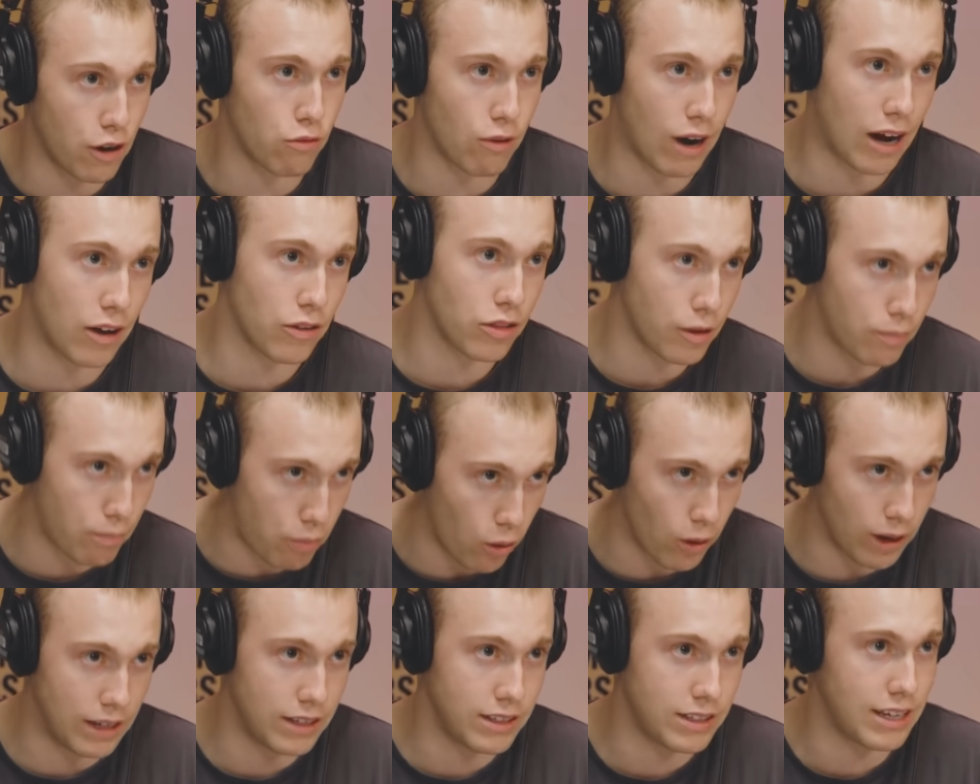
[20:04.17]
around the
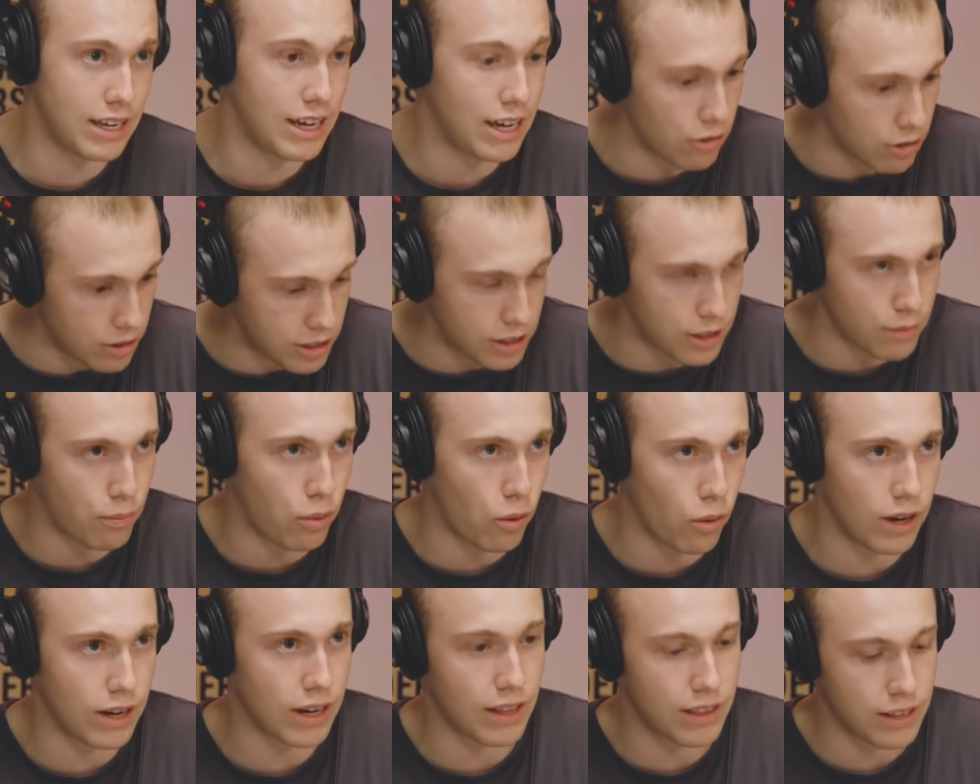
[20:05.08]
point. Here is the
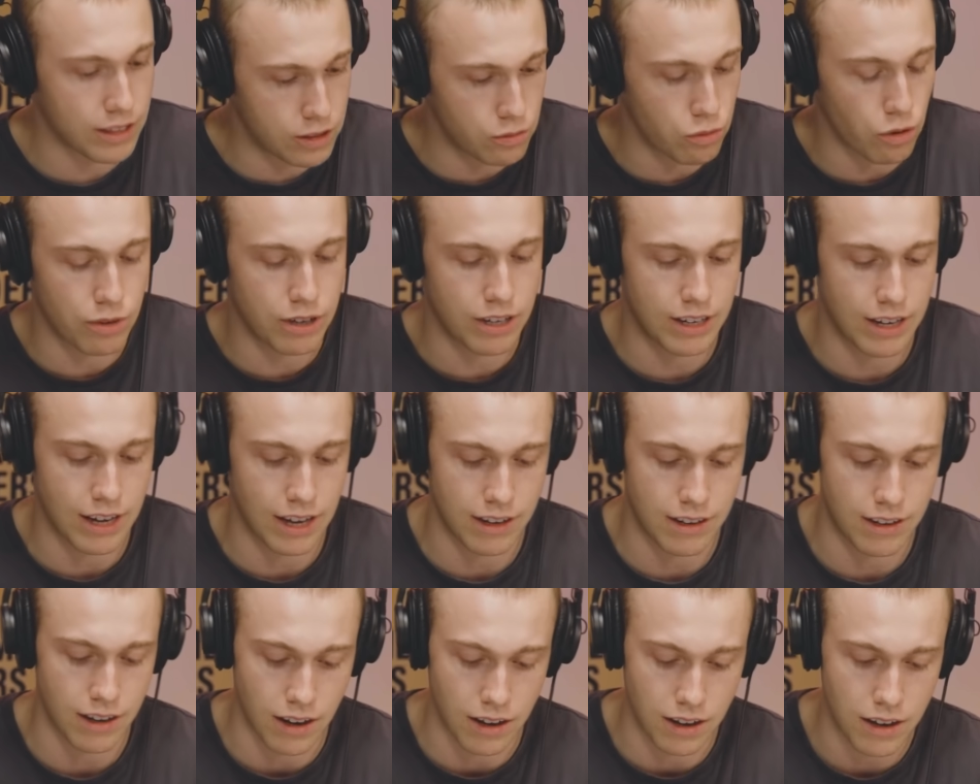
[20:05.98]
point, and this is what we need to get
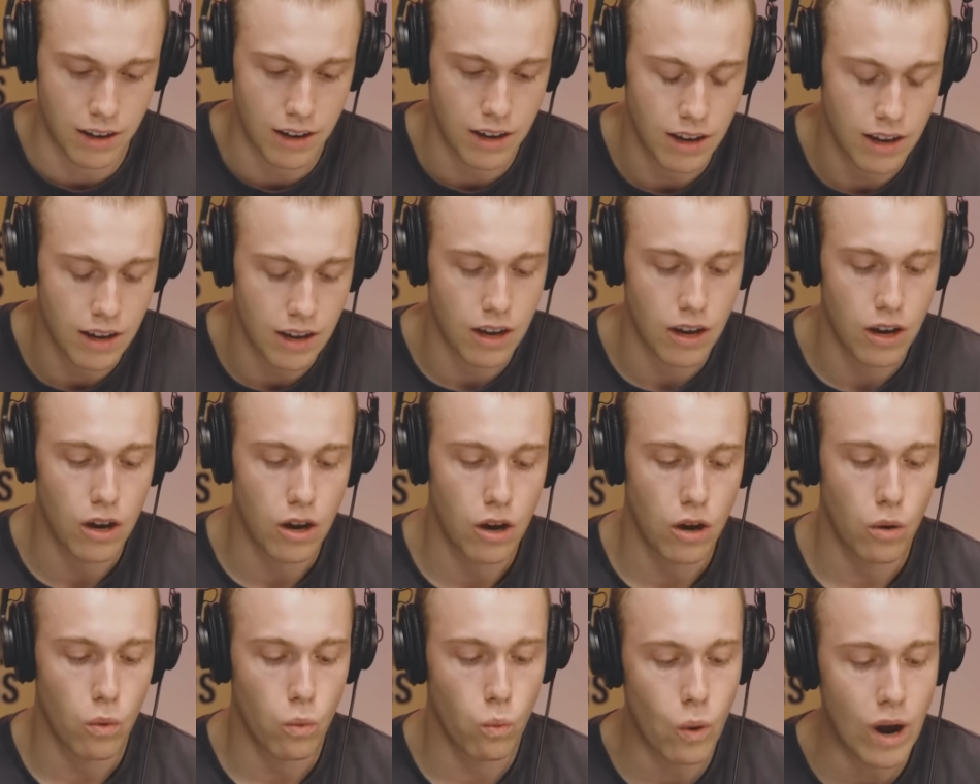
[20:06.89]
done.
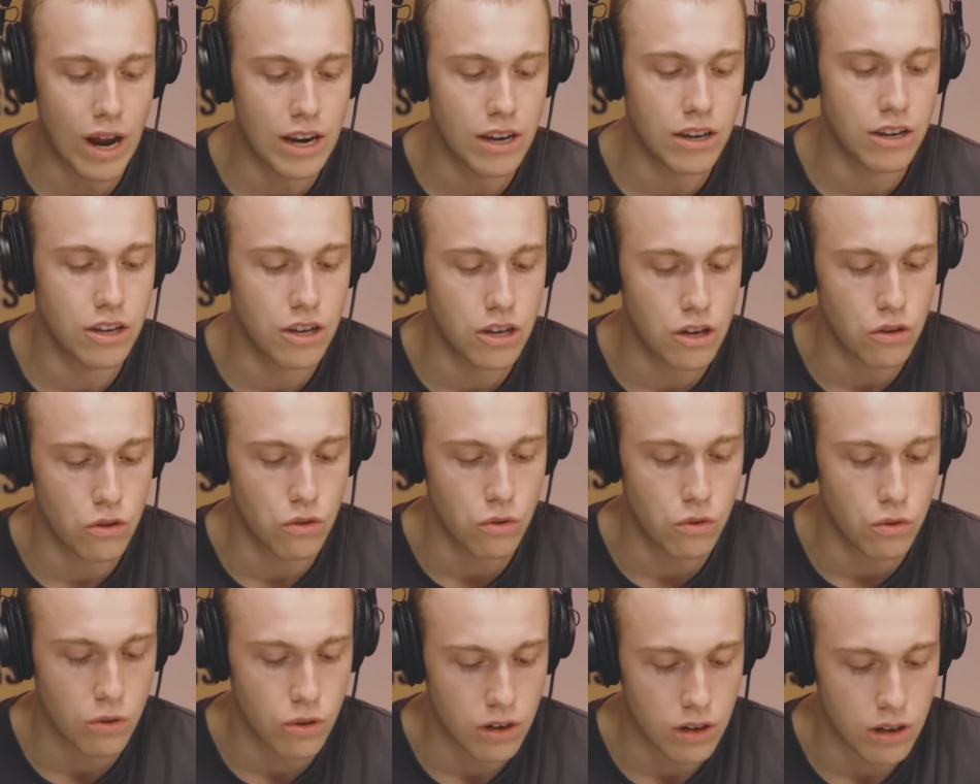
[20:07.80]
When
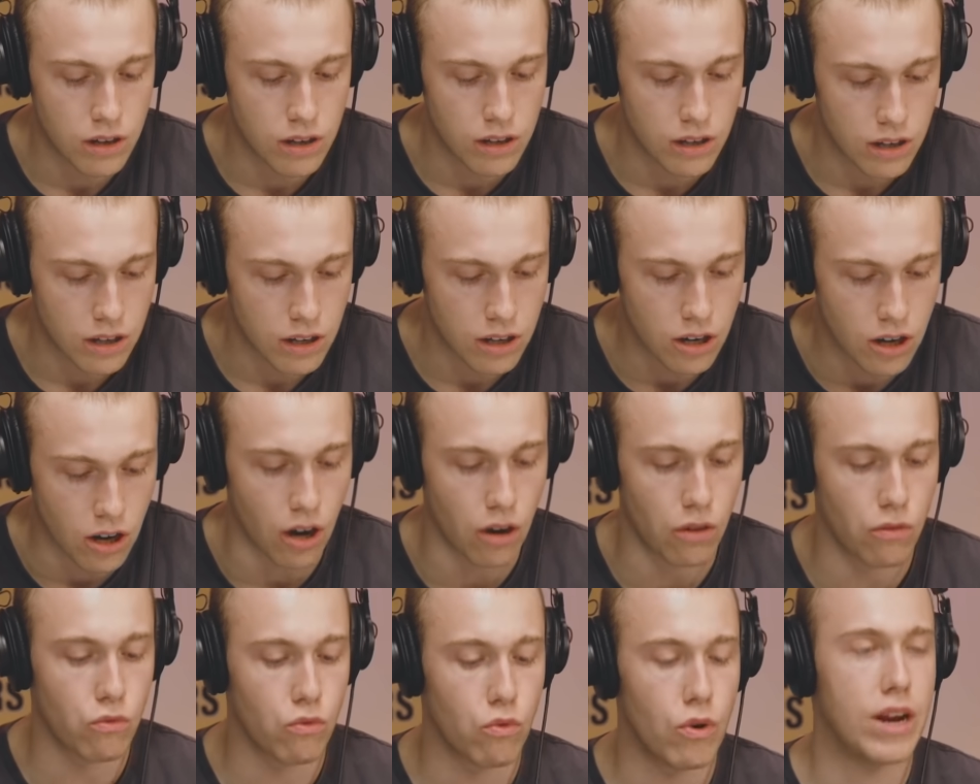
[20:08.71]
you
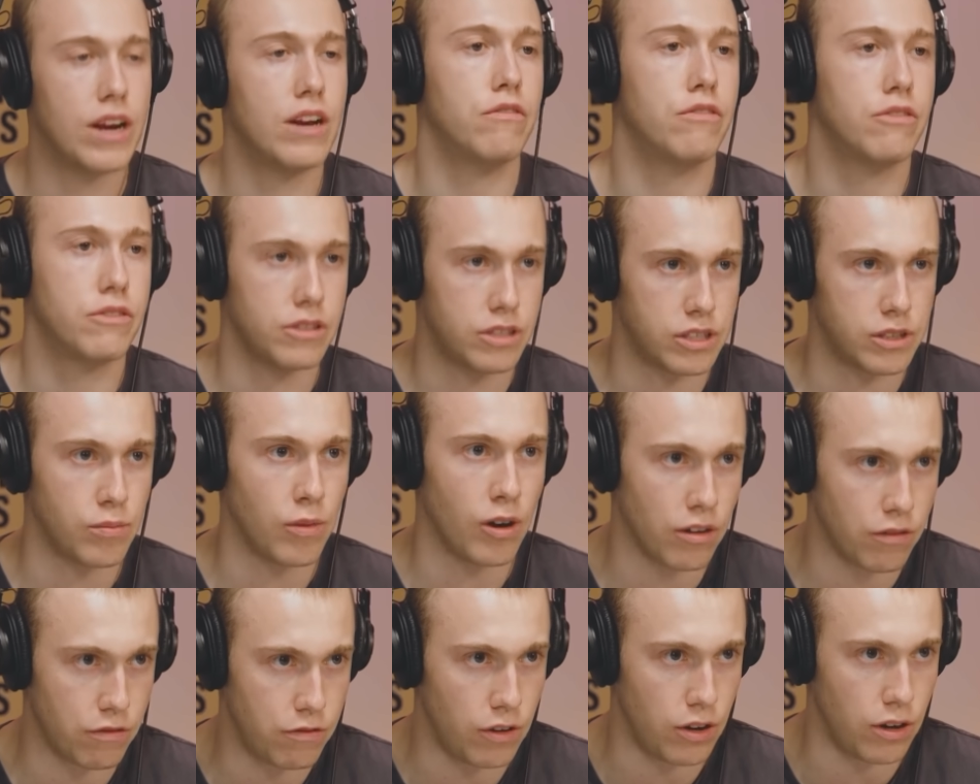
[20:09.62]
got rid of the
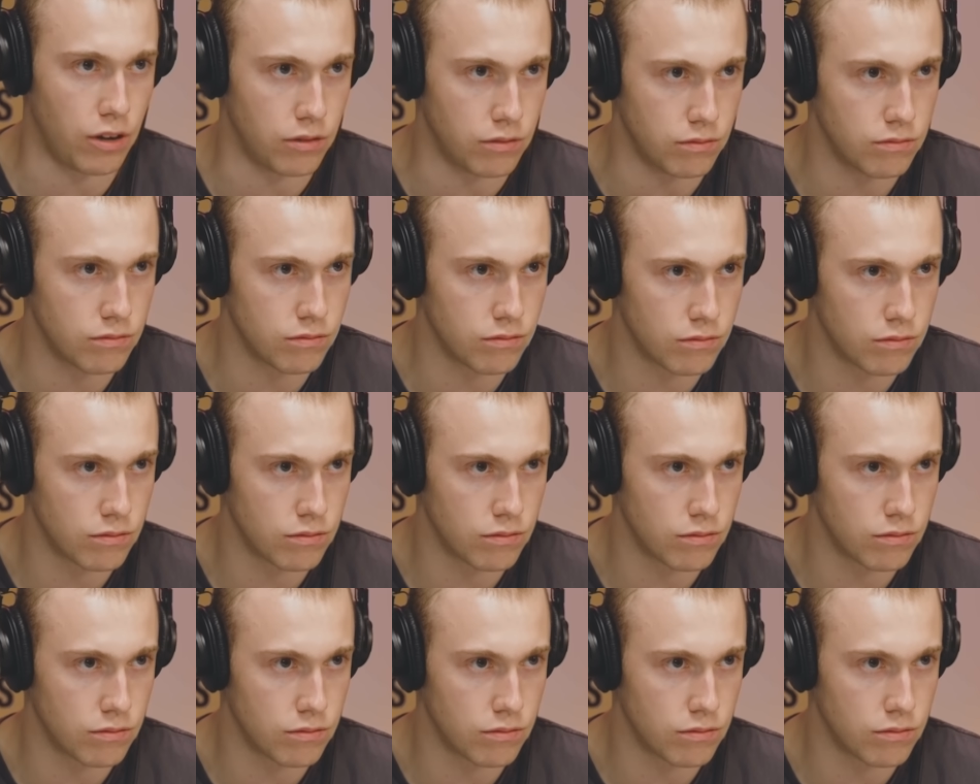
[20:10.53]
smartphone,